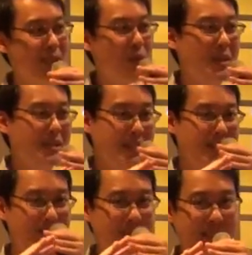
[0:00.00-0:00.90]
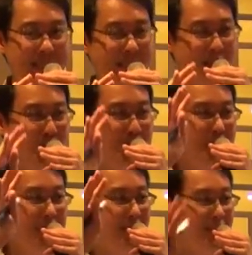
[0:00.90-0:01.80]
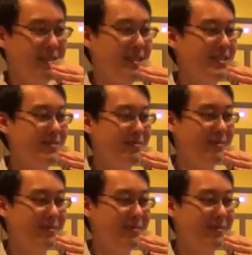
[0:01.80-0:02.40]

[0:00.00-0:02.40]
He went ahead first into this castle,